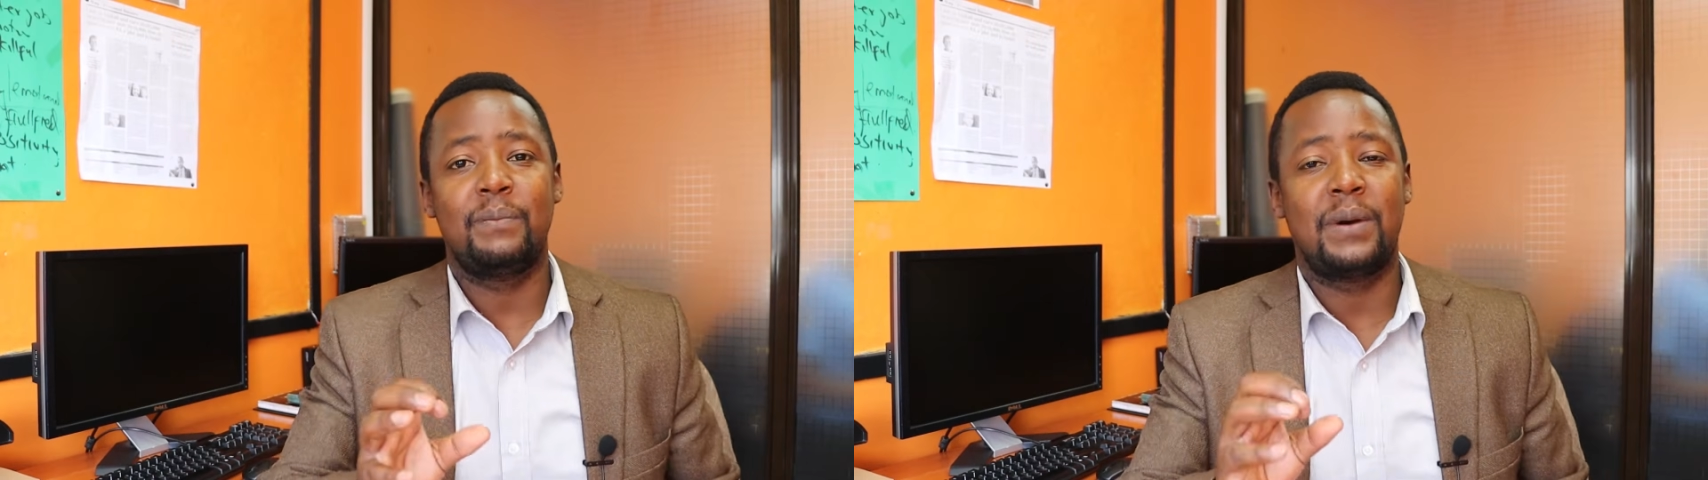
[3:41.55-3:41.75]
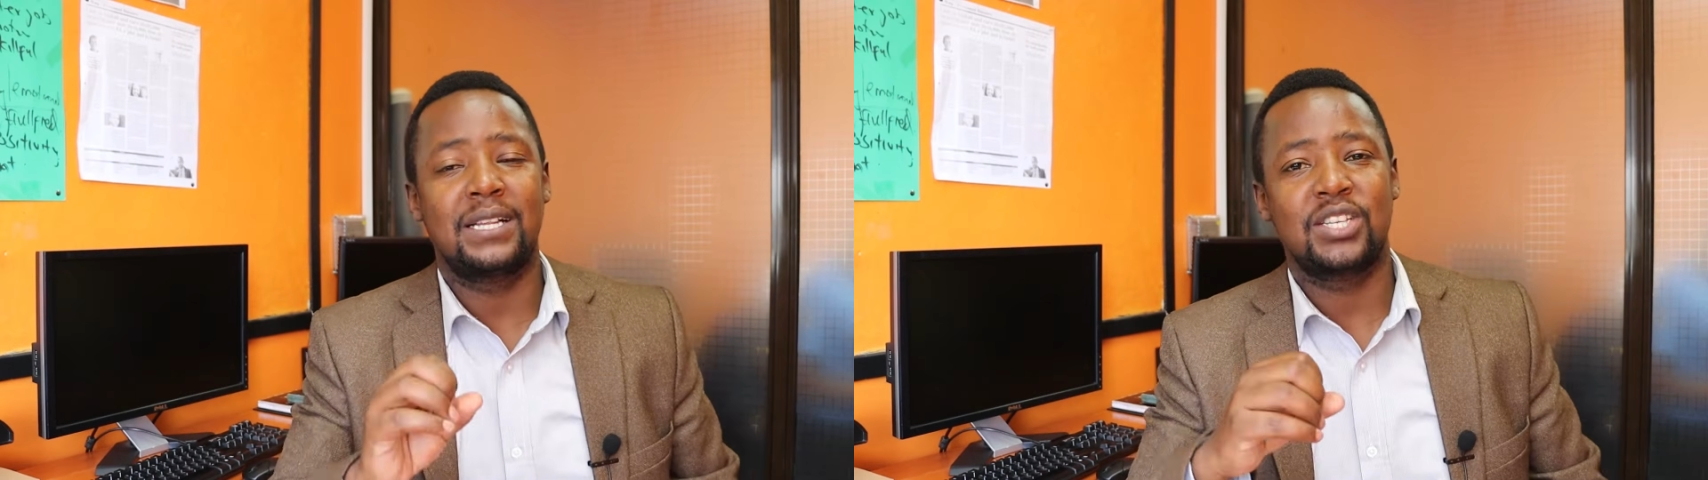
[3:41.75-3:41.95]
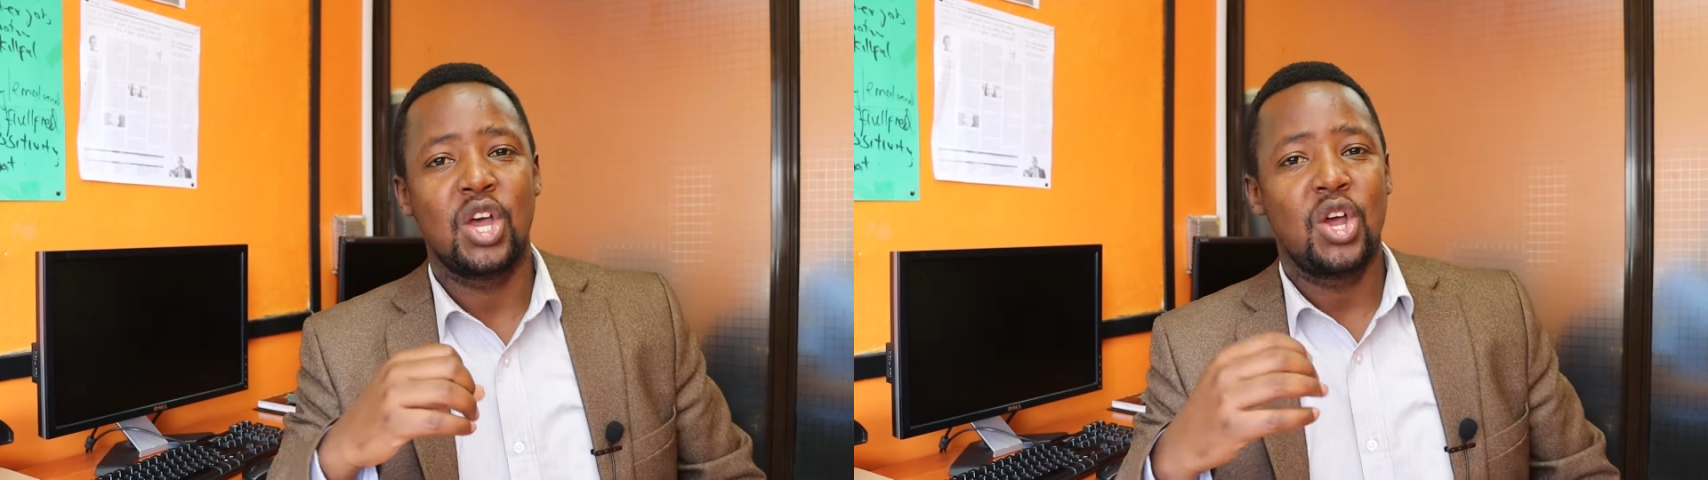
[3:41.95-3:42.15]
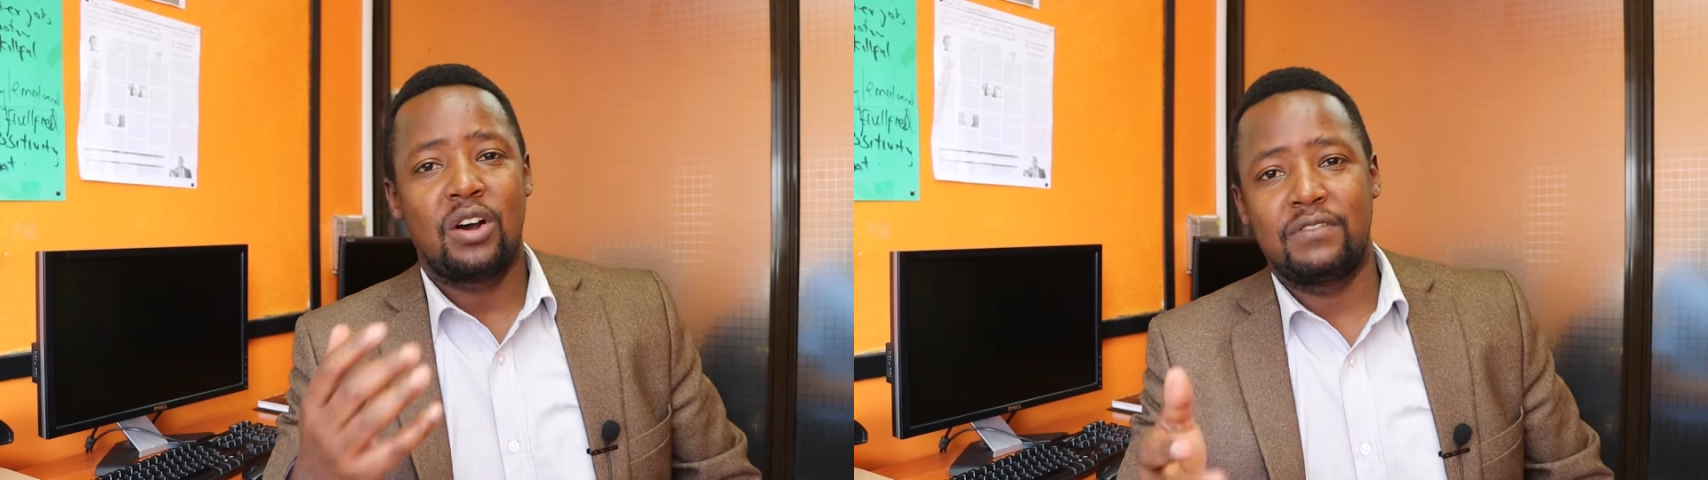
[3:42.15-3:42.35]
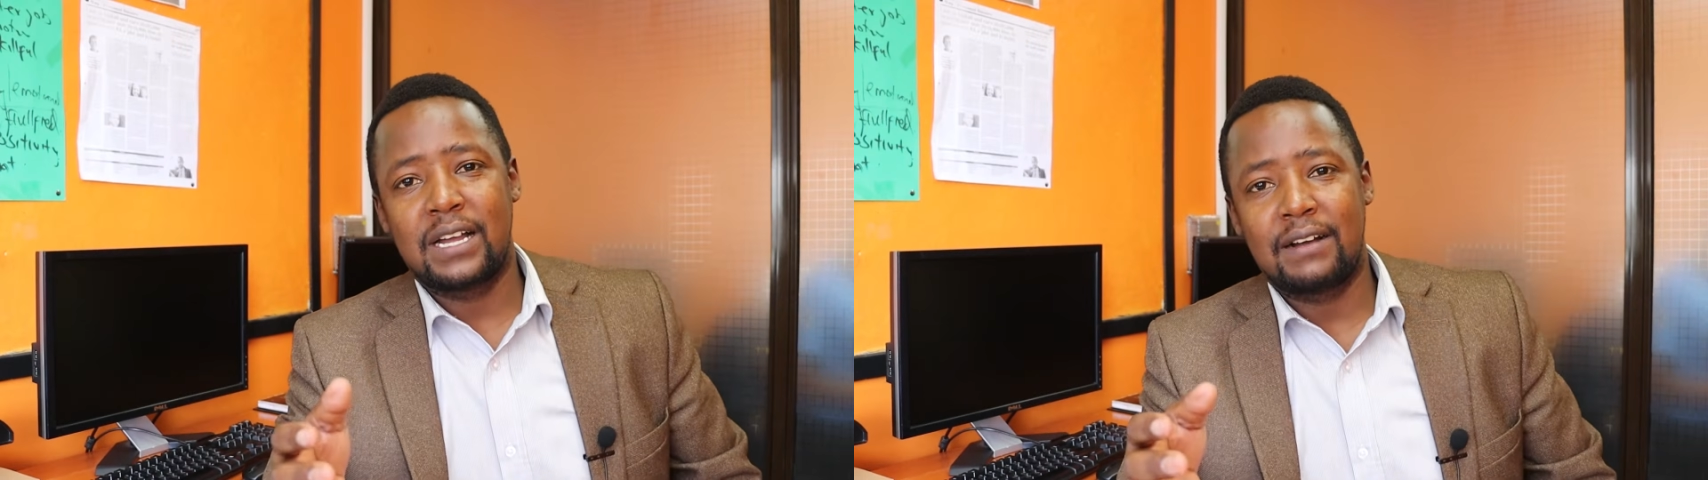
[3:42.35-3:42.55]
parts
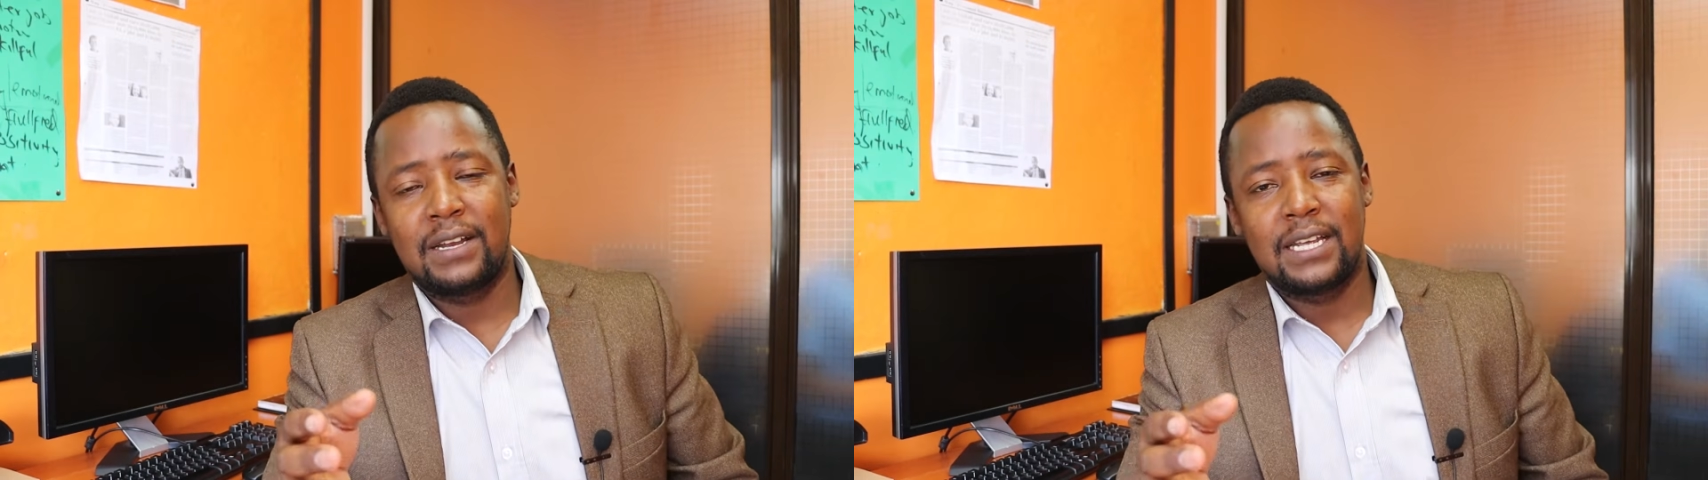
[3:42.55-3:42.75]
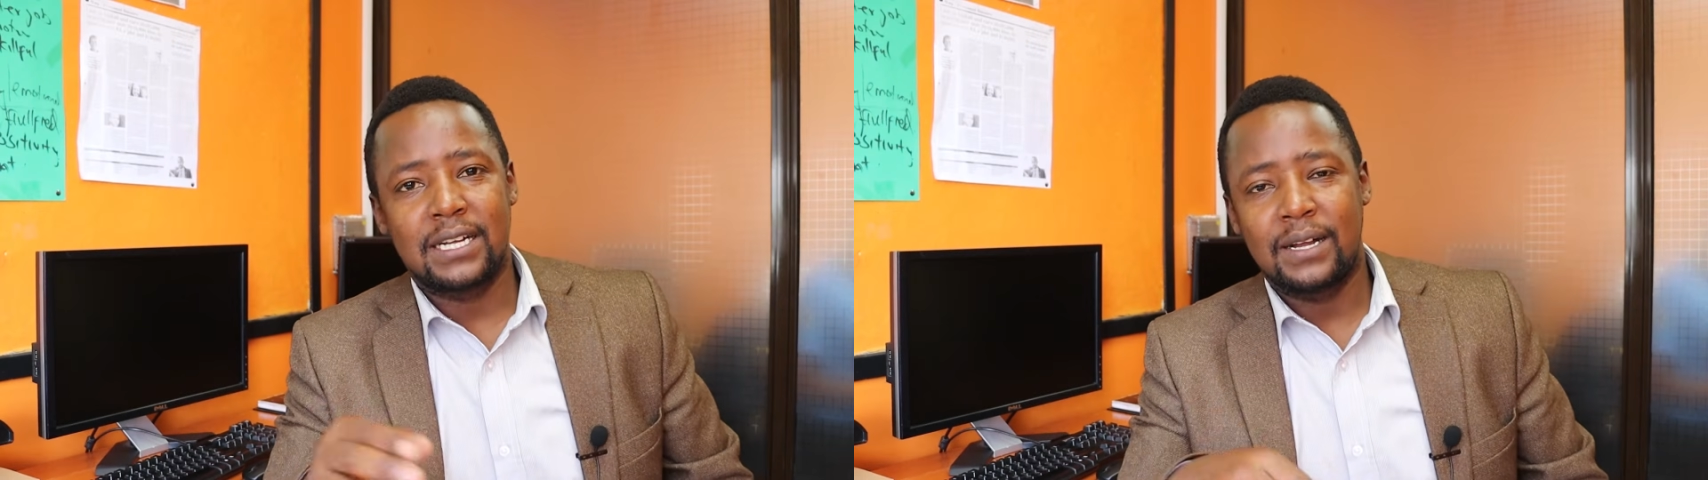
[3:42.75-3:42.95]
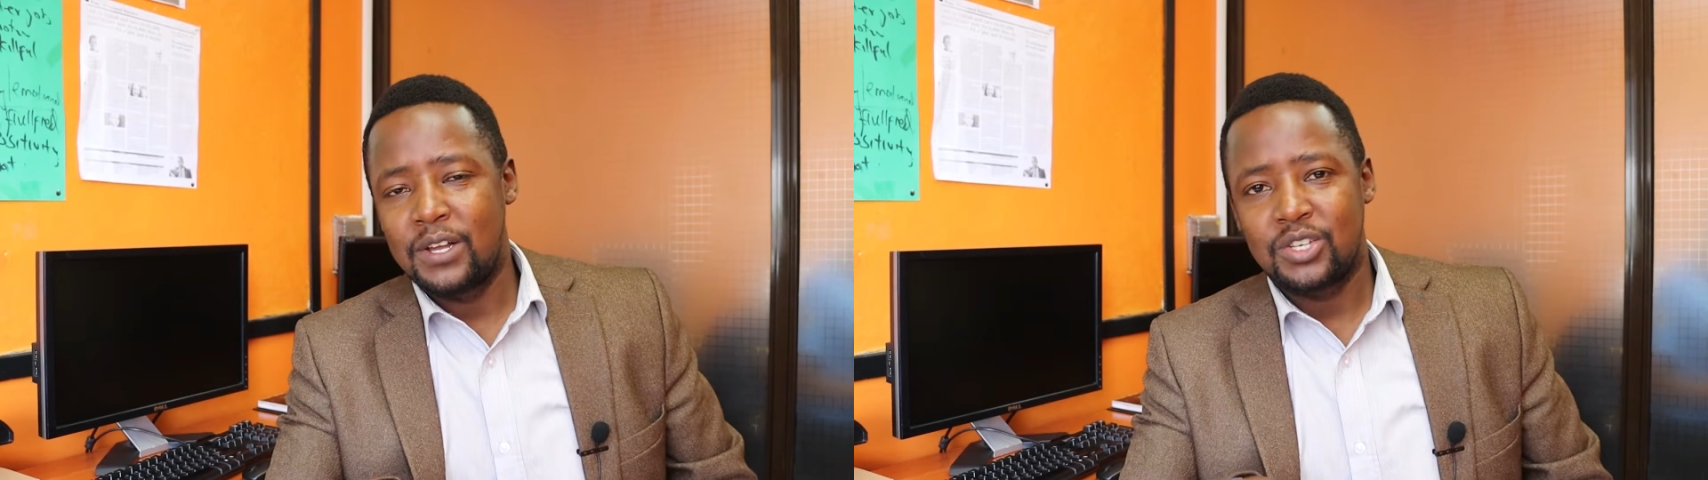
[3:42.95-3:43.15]
of the cover letter.